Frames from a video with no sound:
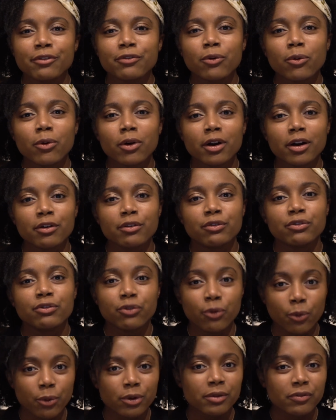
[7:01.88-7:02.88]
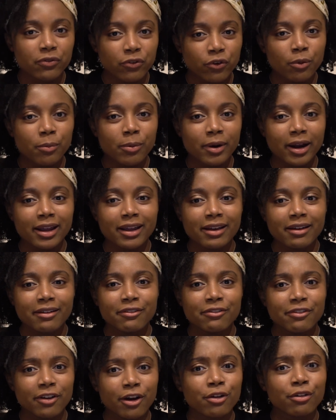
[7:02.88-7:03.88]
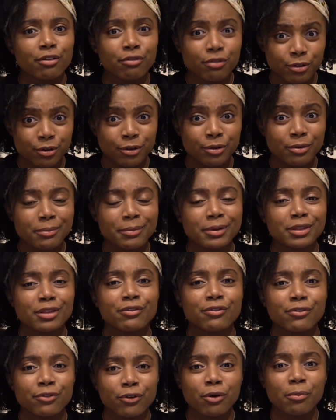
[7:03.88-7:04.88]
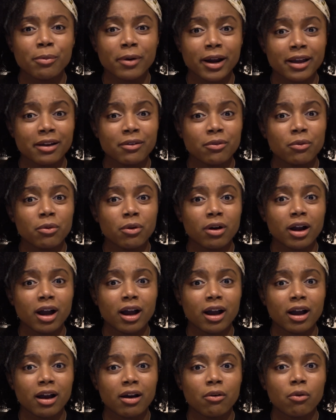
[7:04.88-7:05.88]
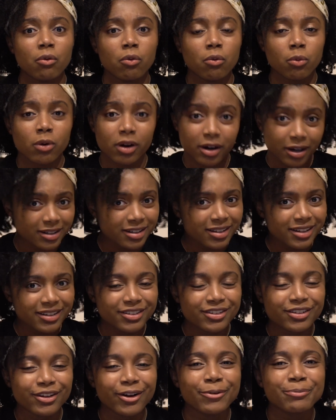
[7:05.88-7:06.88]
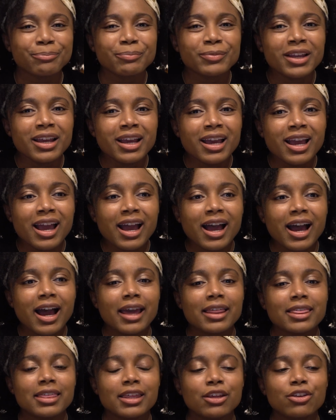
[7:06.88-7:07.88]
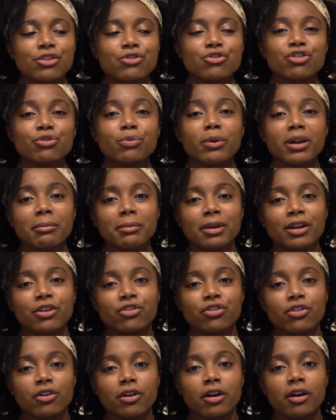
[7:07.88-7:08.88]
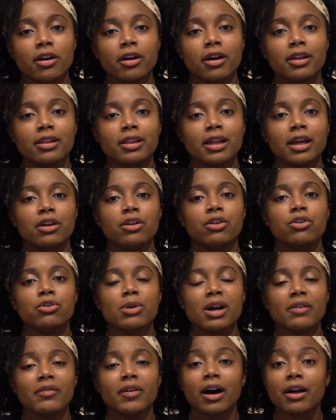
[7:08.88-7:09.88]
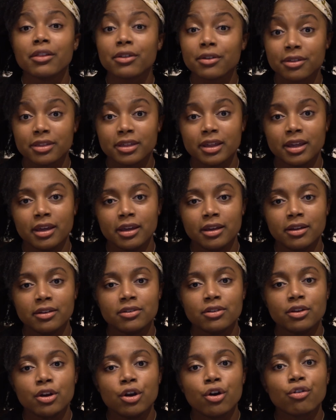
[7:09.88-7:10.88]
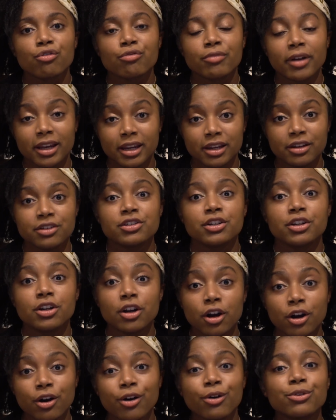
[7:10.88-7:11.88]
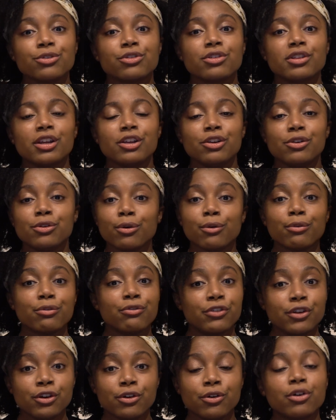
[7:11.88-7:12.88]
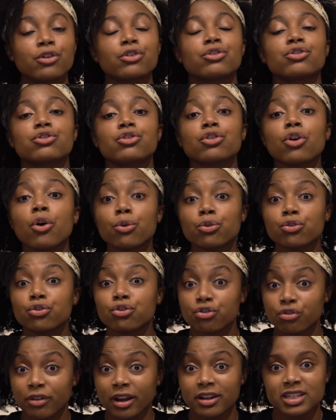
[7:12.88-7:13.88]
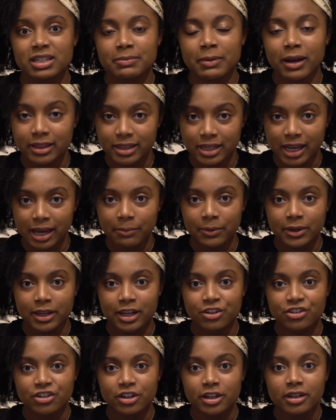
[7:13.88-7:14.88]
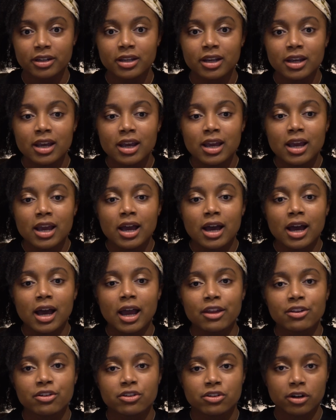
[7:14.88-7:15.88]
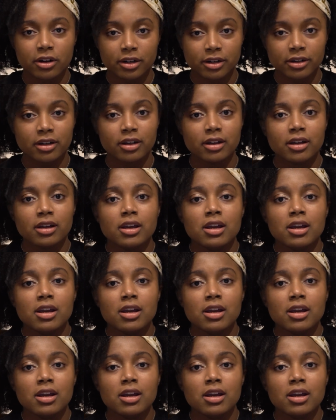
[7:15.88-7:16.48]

for the Fulbright fell through, but the Fulbright worked. So I think you just want to make sure that you have other things ready to go so that you don't feel so stressed about the application. I started